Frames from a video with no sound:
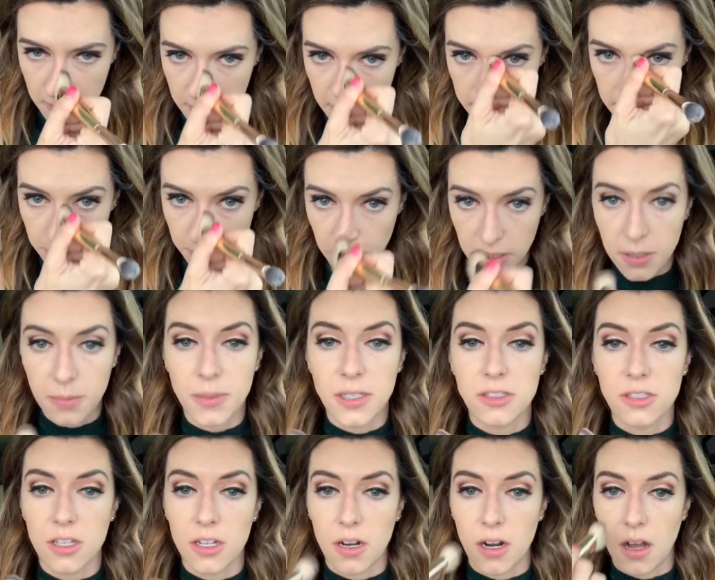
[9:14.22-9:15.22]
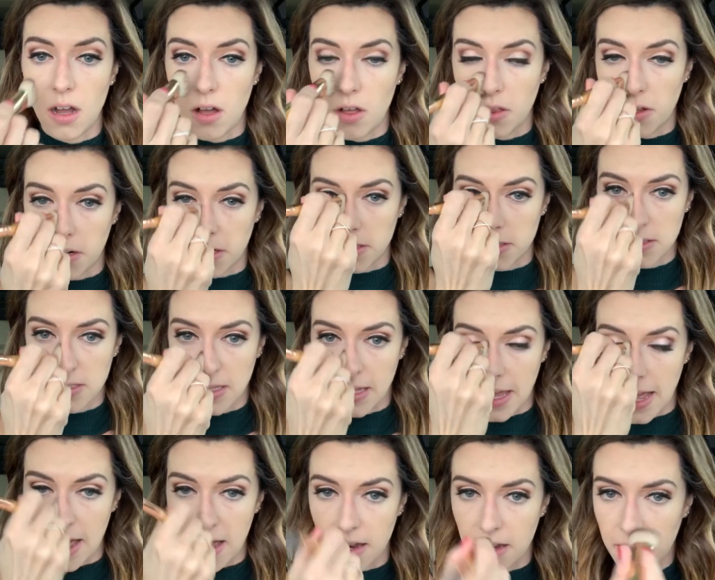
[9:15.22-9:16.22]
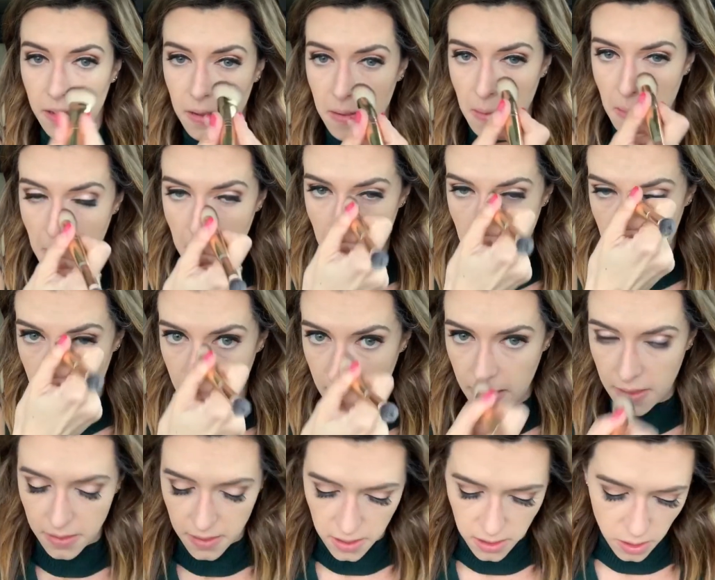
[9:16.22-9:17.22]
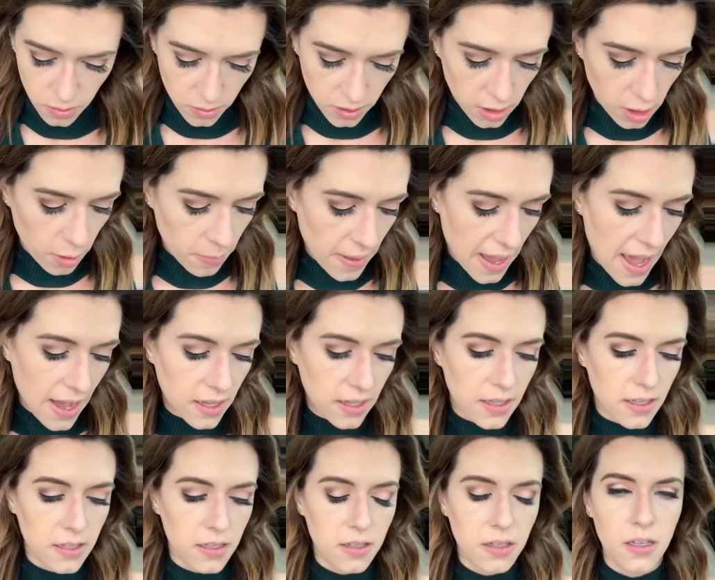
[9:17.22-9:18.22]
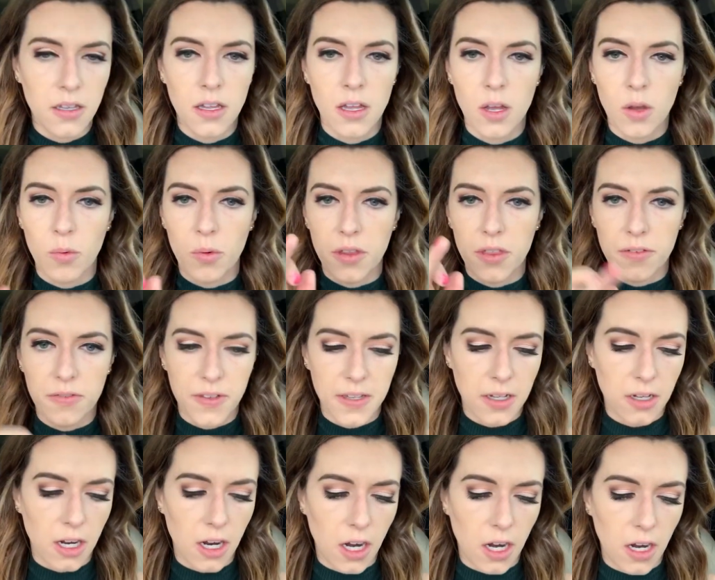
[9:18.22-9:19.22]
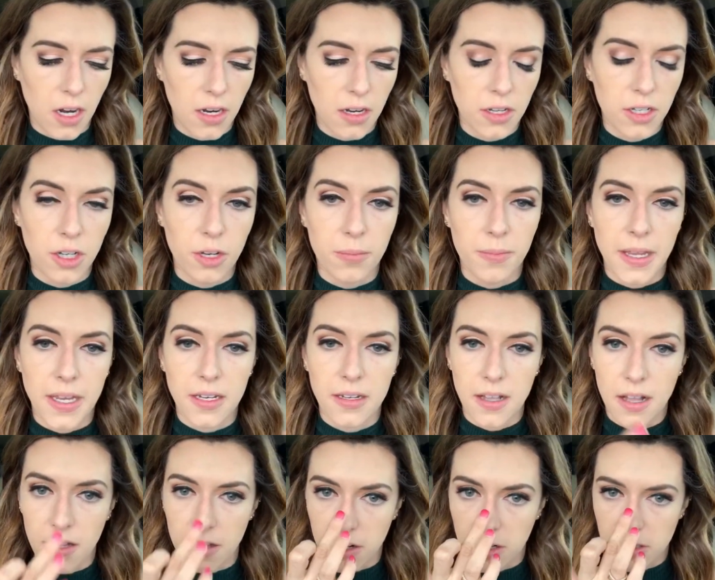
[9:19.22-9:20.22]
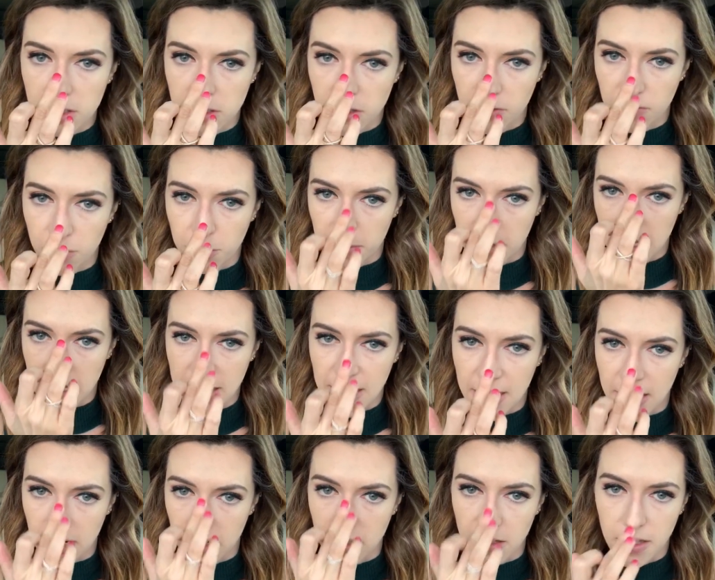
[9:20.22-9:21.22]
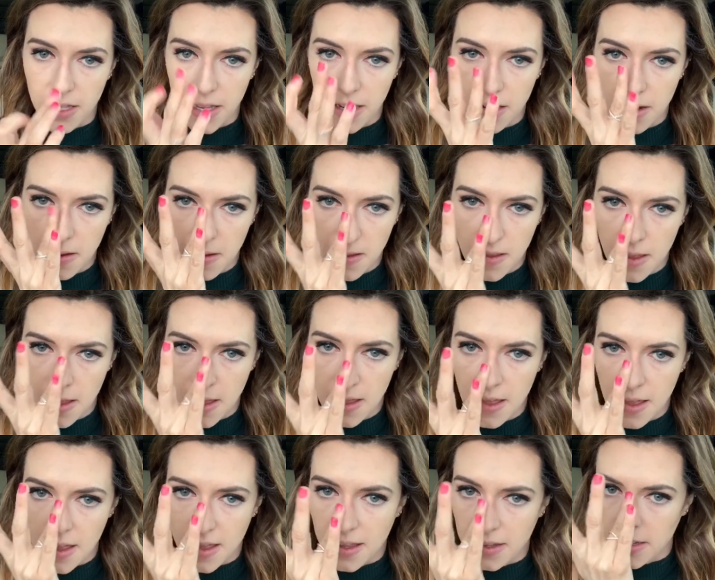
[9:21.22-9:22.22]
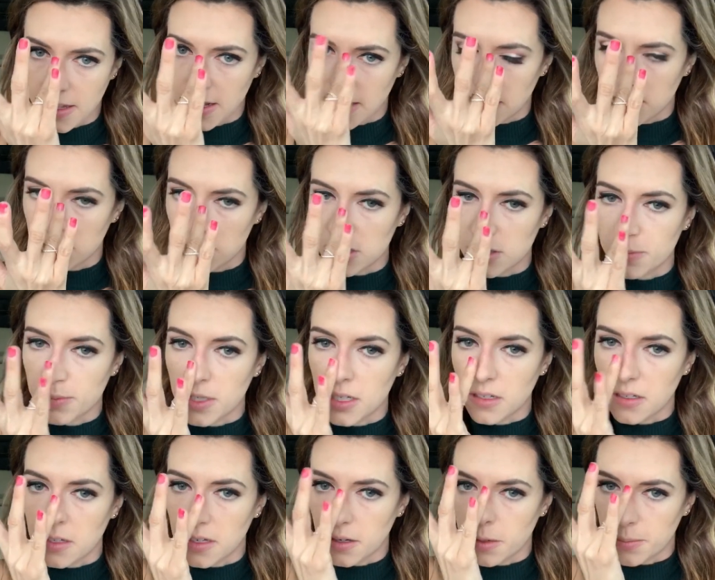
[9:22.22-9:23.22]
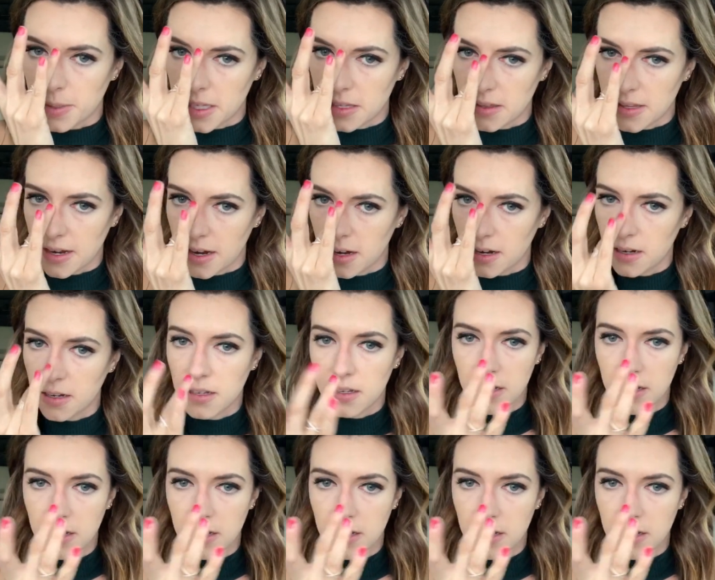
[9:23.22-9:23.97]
That's pretty much all there is to that. And then you would go back with a finger, your main color, so for me, Candlelit, and kind of just put a little bit there.